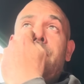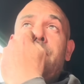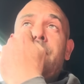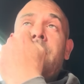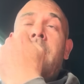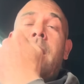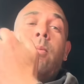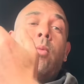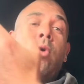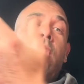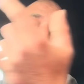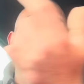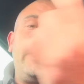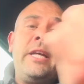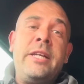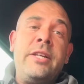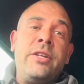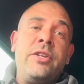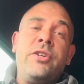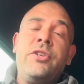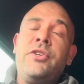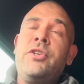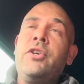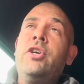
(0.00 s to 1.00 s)
done what I
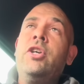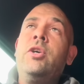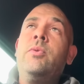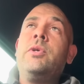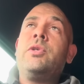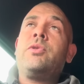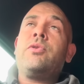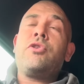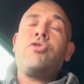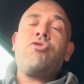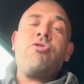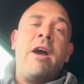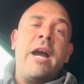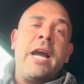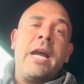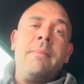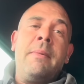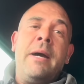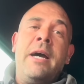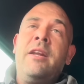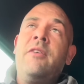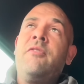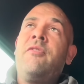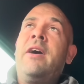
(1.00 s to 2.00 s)
needed to do, which was drag him
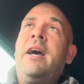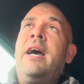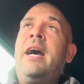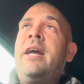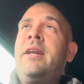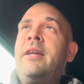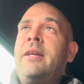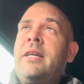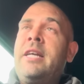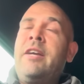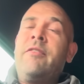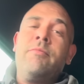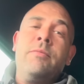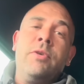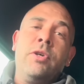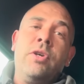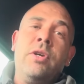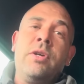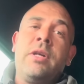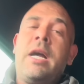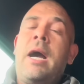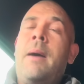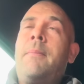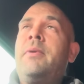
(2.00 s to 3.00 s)
out the van and give him a
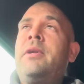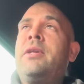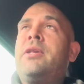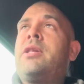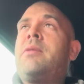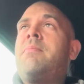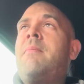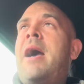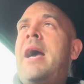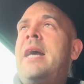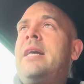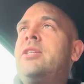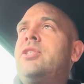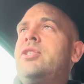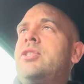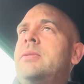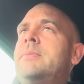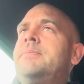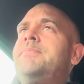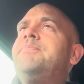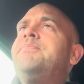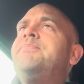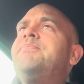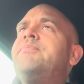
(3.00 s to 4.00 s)
good couple of smacks.
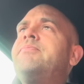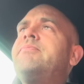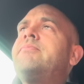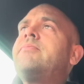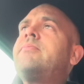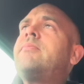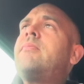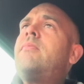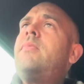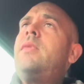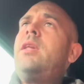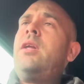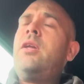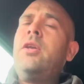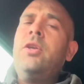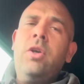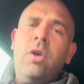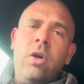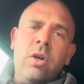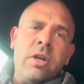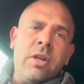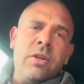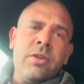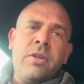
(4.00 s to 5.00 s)

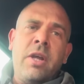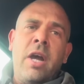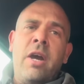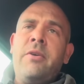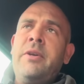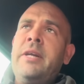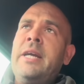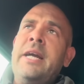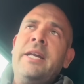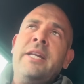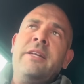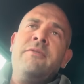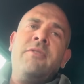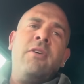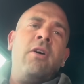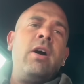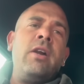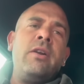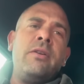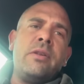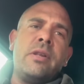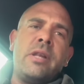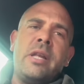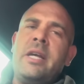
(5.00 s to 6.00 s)
Not condoning any
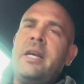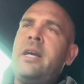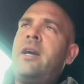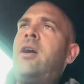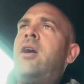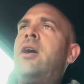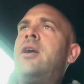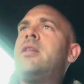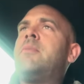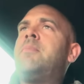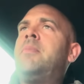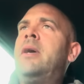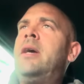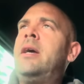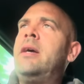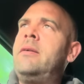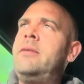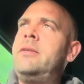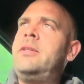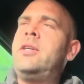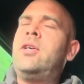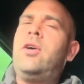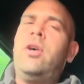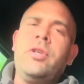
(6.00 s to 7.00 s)
violence here, guys, but
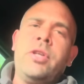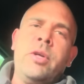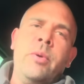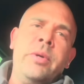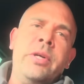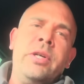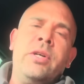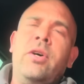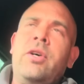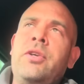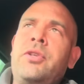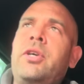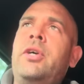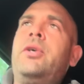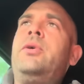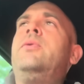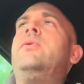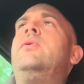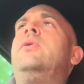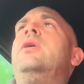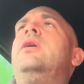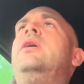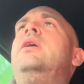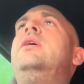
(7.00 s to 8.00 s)
you got to do what you got to
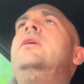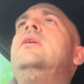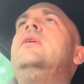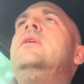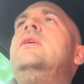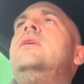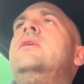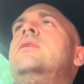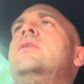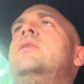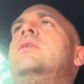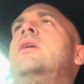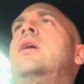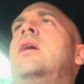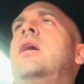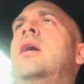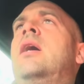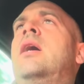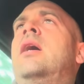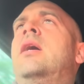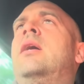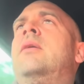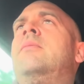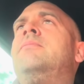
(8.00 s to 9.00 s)

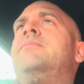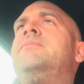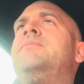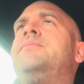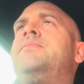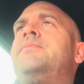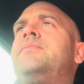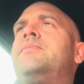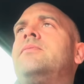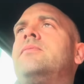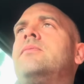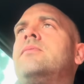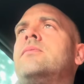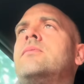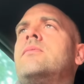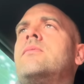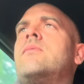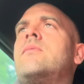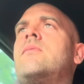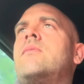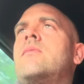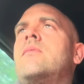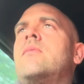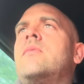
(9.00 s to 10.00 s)
do.
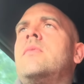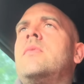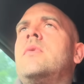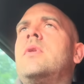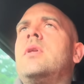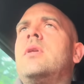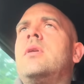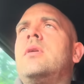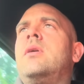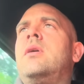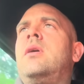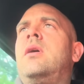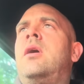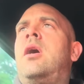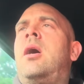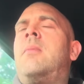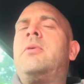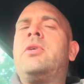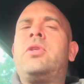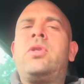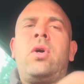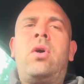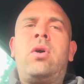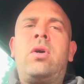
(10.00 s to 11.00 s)
I'm
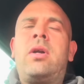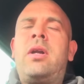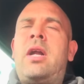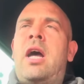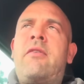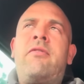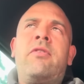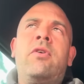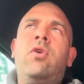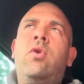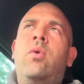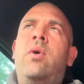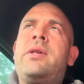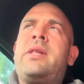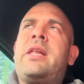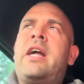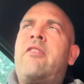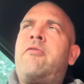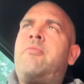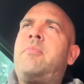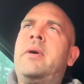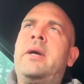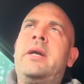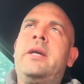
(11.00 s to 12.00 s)
a dog lover, always
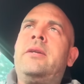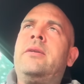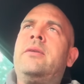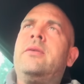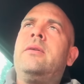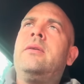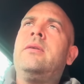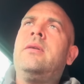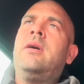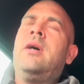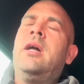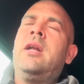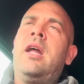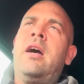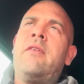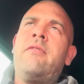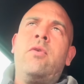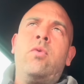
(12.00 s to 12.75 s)
have been. I love